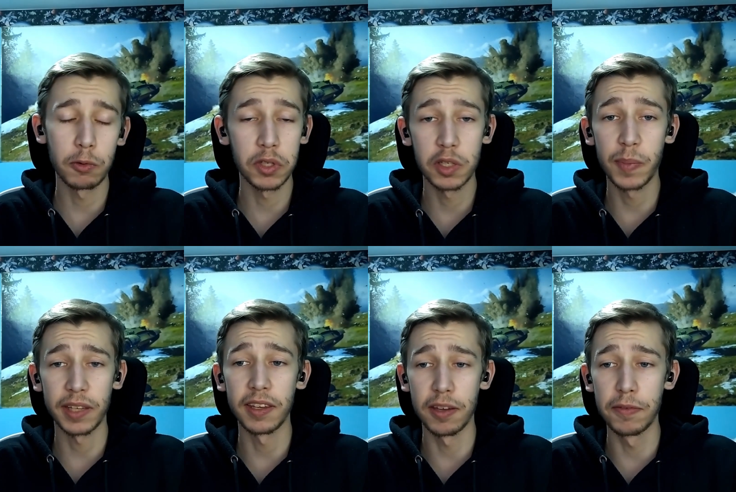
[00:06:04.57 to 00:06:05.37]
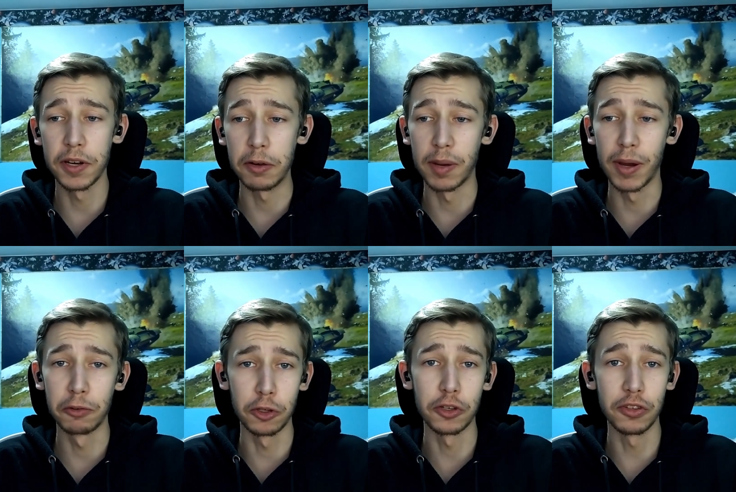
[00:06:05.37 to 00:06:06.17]
was expecting a video about
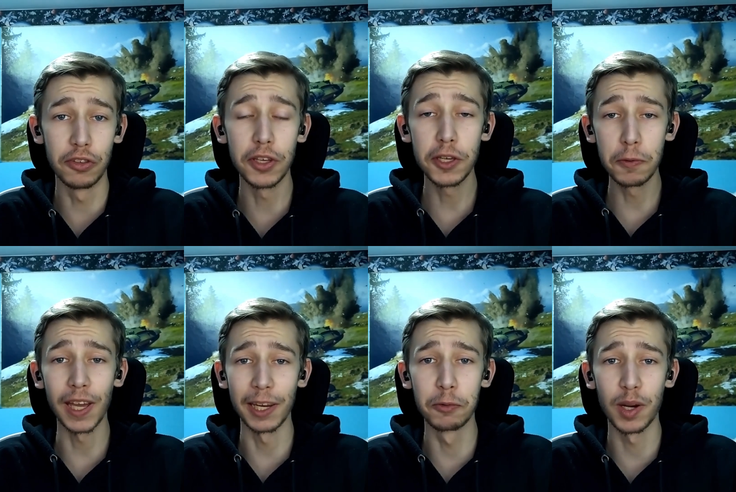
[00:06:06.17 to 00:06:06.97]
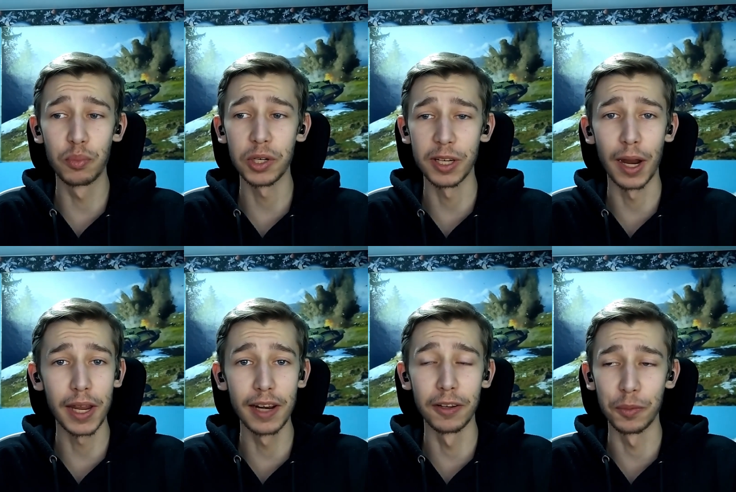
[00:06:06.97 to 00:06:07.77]
just the UK, Great Britain and
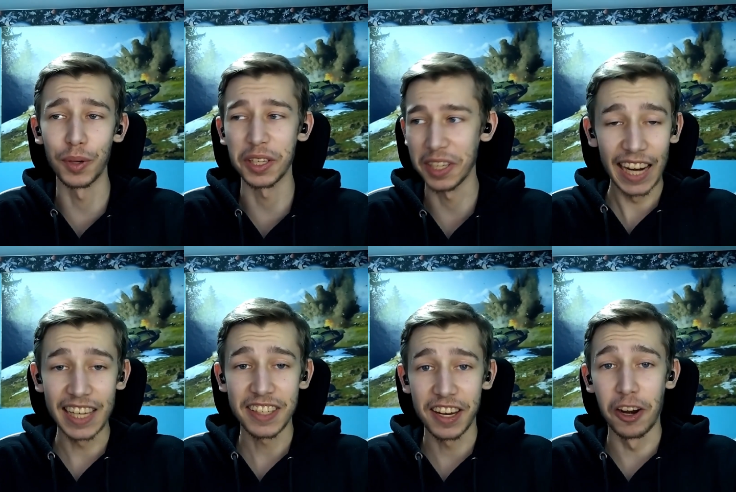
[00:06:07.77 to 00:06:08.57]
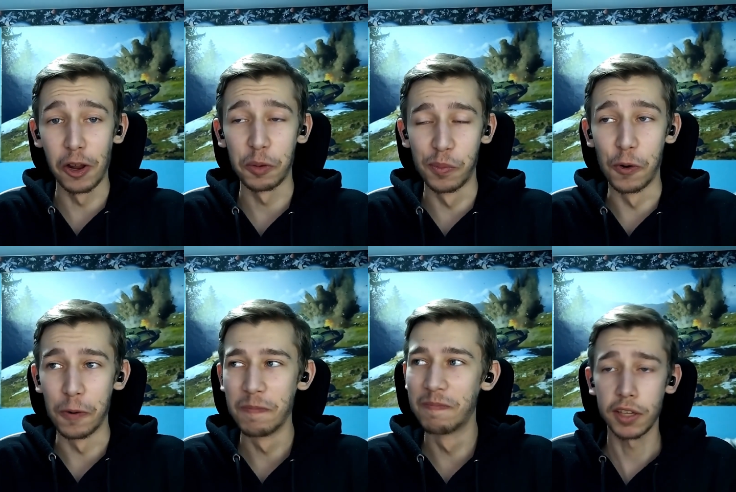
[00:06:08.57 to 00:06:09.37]
England, but I guess I got a lot more.
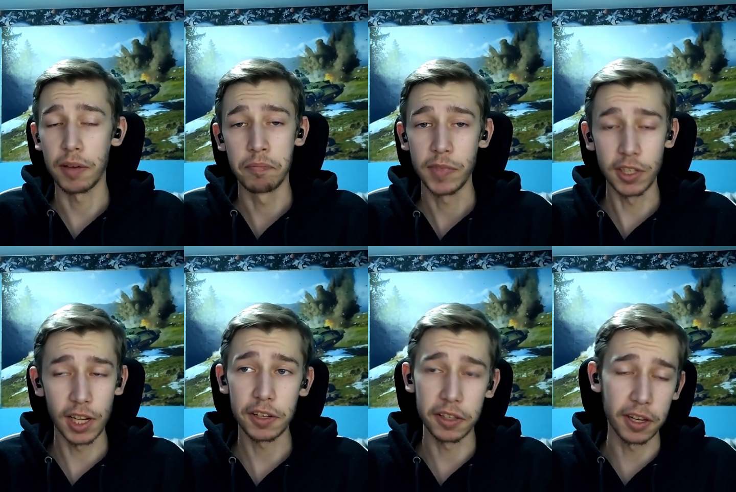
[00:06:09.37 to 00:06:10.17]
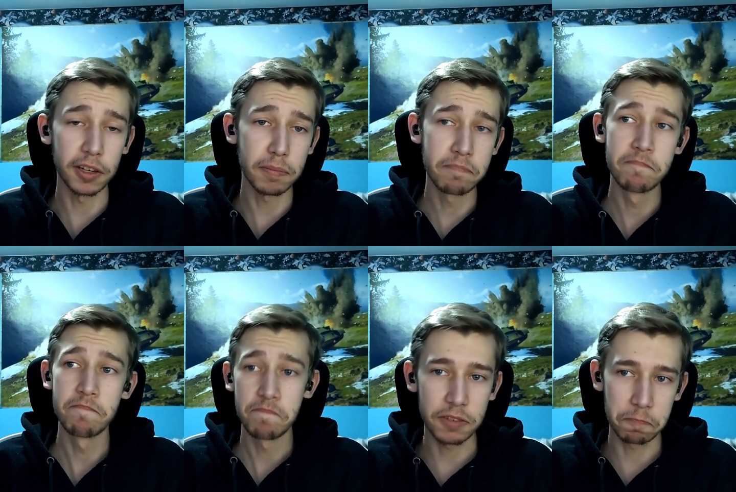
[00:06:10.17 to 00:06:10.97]
So, United Kingdom
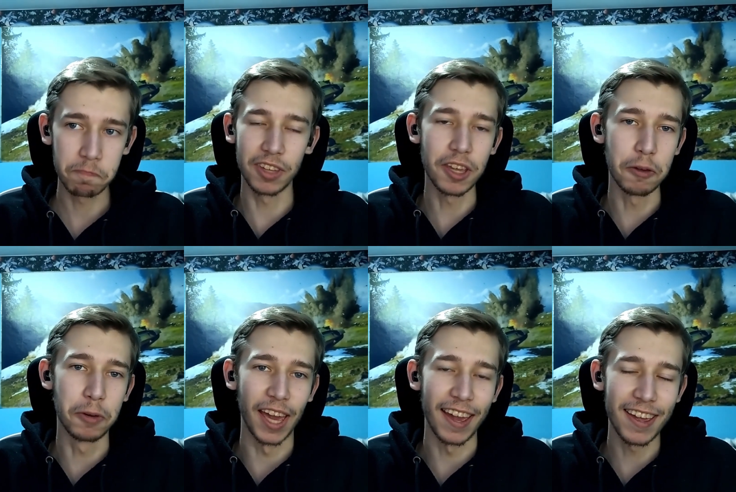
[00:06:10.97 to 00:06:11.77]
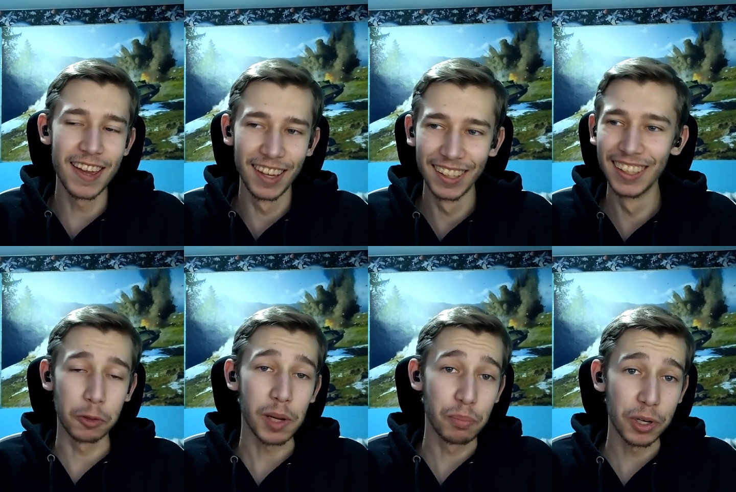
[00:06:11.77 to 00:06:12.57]
is the UK,
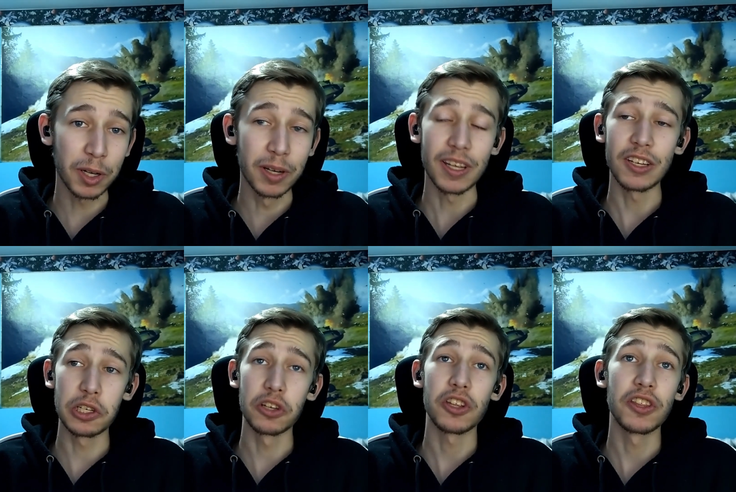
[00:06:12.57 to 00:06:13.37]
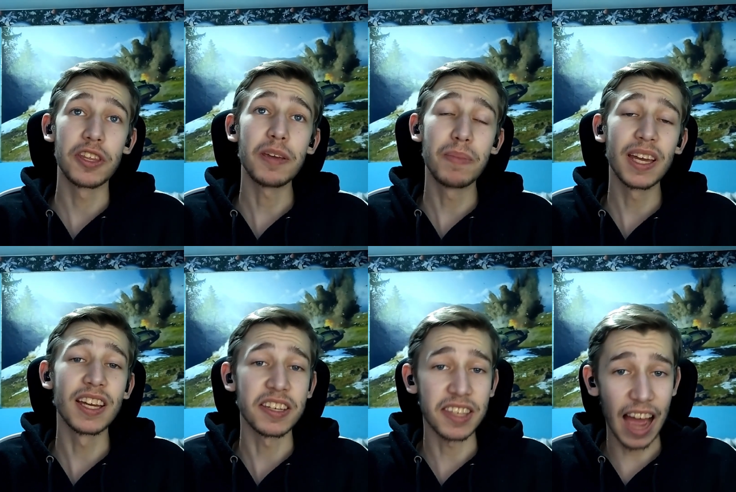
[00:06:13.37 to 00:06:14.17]
Great Britain is just the
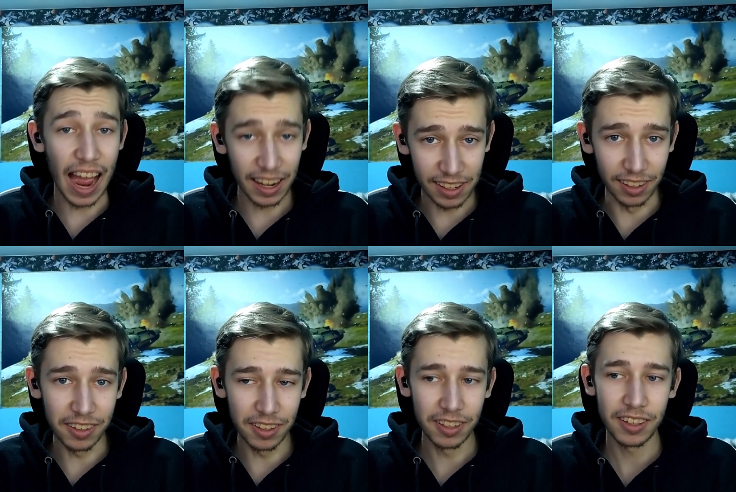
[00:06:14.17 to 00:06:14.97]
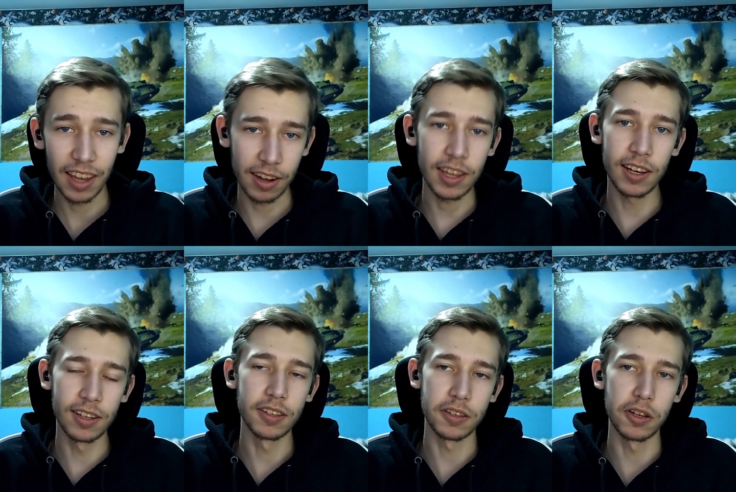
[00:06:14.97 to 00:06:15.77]
biggest island, and
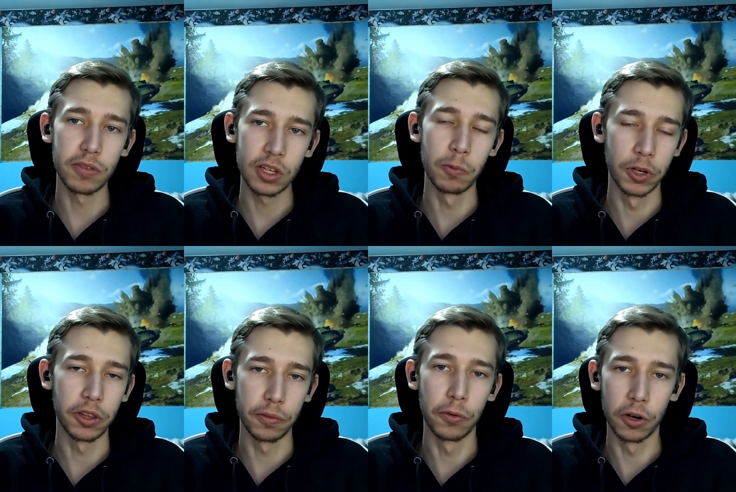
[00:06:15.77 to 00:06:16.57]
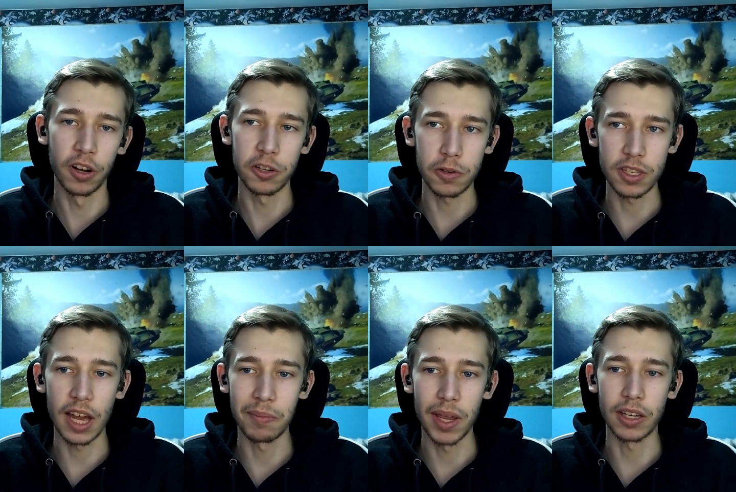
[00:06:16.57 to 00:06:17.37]
England is obviously one of the 4 countries
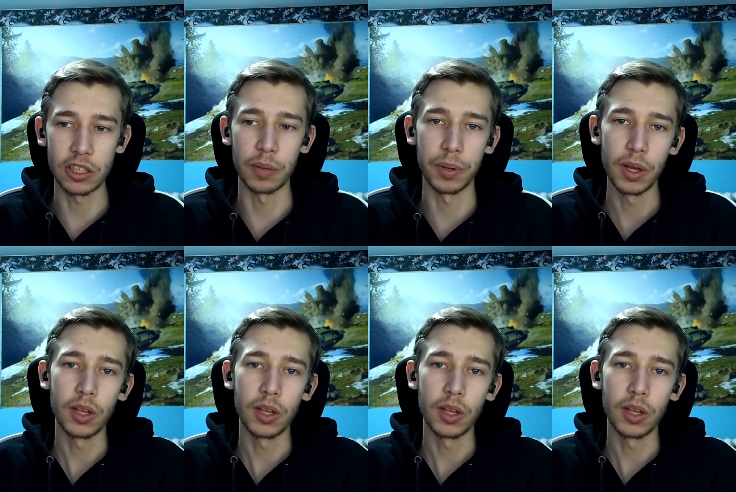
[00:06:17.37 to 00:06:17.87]
that makes up